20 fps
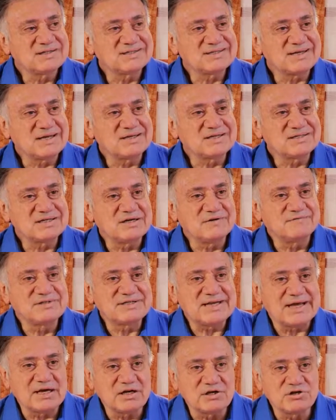sense of
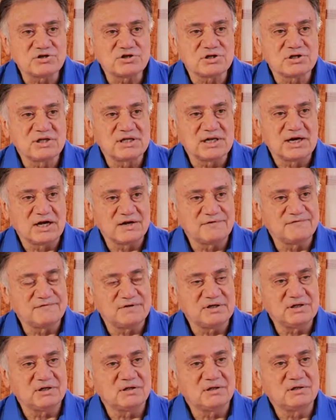tension that I
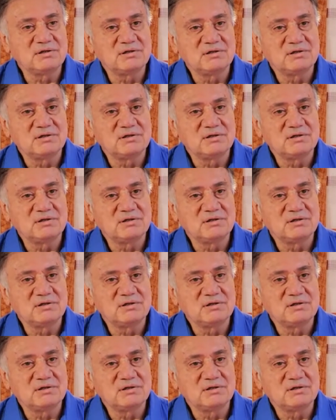feel,